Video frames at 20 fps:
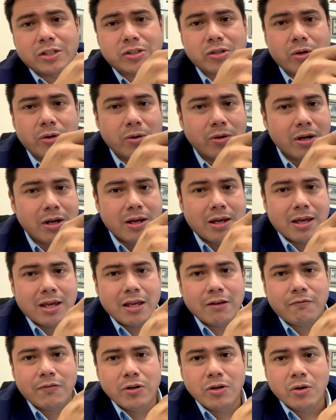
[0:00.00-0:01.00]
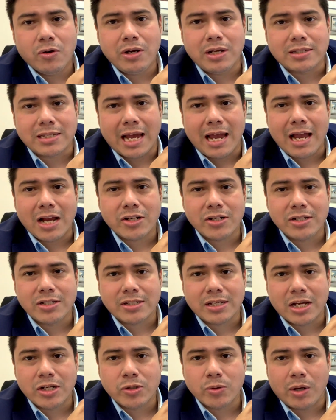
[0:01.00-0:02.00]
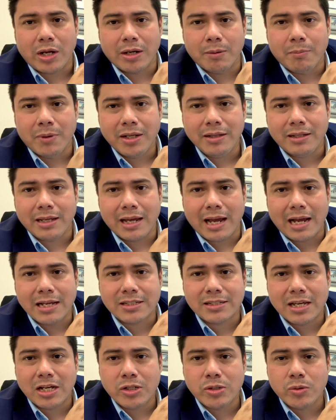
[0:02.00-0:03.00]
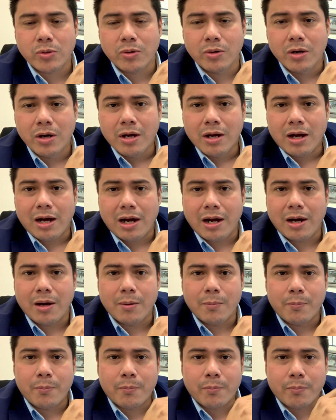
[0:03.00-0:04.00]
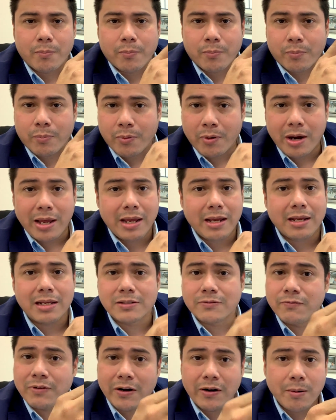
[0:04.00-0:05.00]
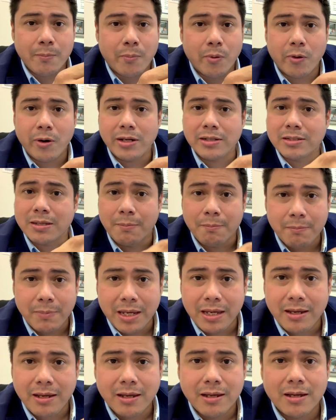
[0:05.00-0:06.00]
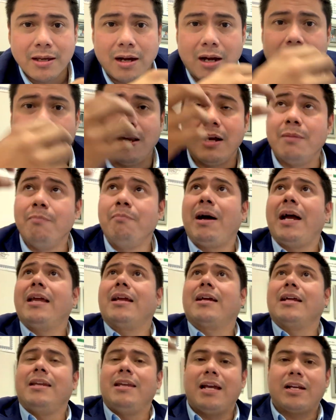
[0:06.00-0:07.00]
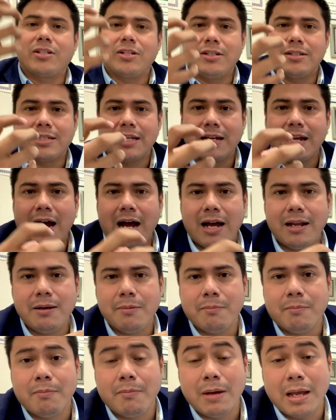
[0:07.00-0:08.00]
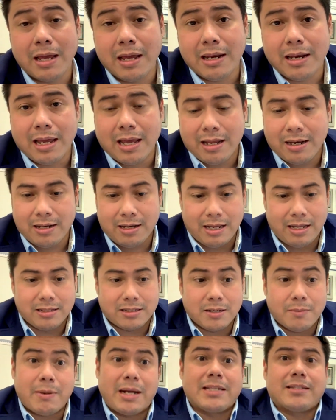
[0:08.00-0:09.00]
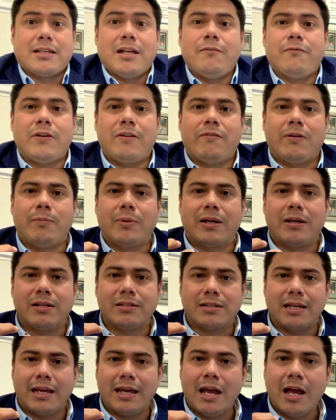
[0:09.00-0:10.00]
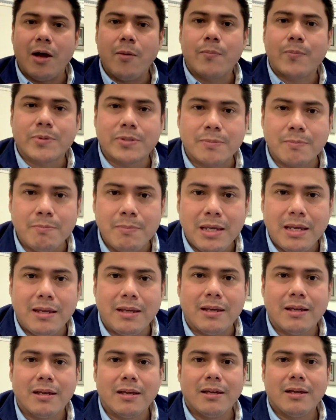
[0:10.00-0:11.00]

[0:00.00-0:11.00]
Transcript: so if you notice, I actually schedule on a Monday. I schedule praying is very important to me, and my connection to God and to myself even, because it helps me